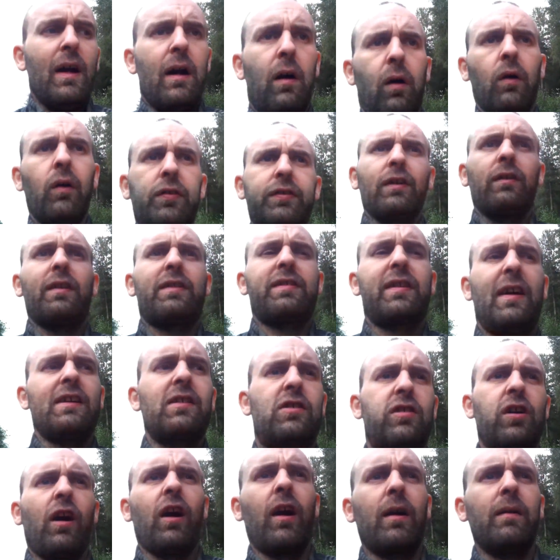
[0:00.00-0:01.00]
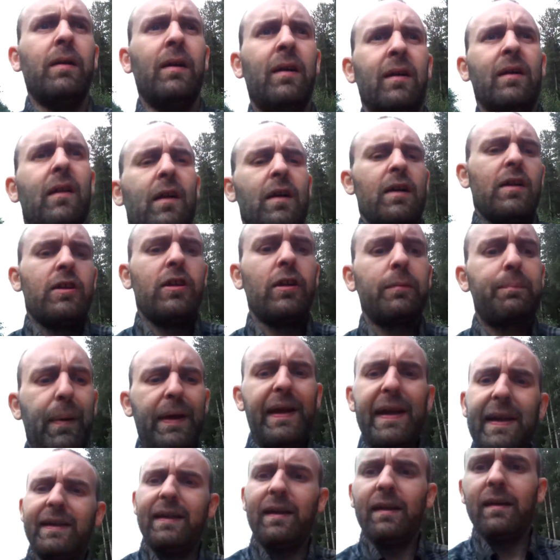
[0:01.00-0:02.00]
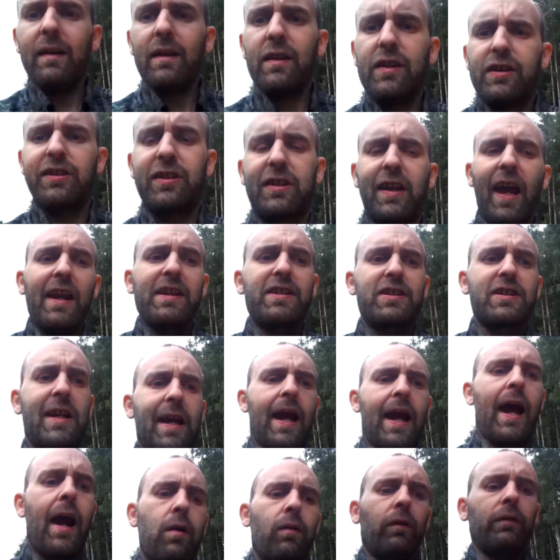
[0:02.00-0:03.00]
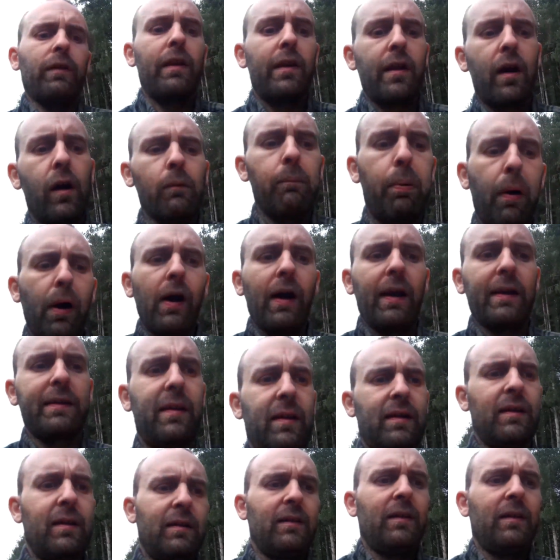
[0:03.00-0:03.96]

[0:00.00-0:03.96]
Also at the same time, you'd be sketching it out on a notepad.